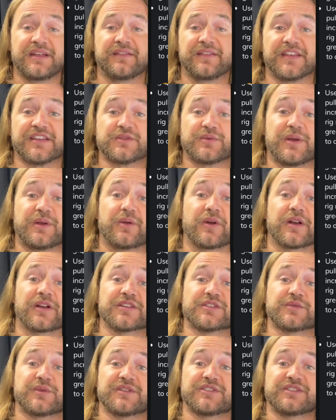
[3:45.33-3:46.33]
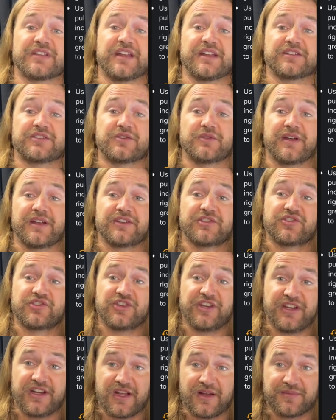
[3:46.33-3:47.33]
This week we're gonna switch that to a
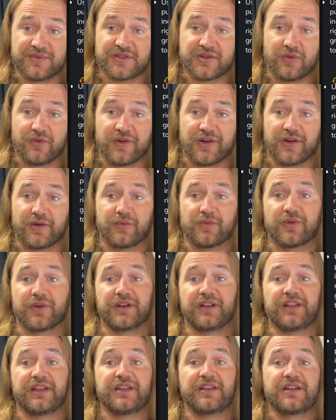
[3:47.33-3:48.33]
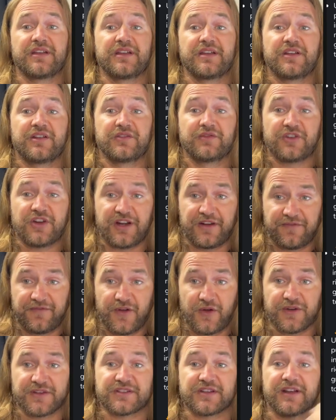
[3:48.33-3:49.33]
chin-up, so we're gonna really try to
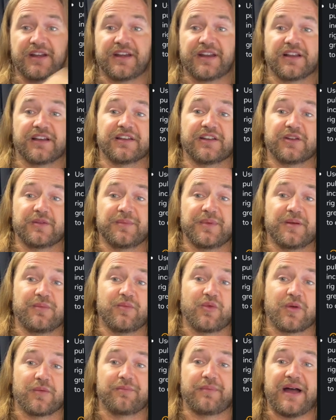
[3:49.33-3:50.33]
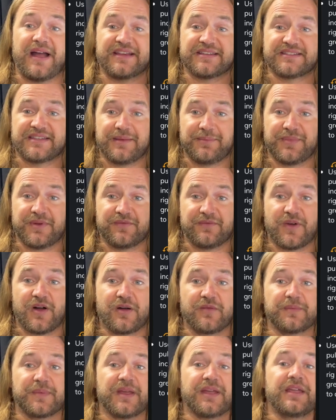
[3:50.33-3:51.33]
focus on getting a little bit more bicep
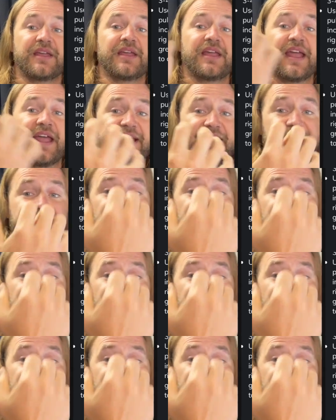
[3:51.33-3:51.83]
involvement. And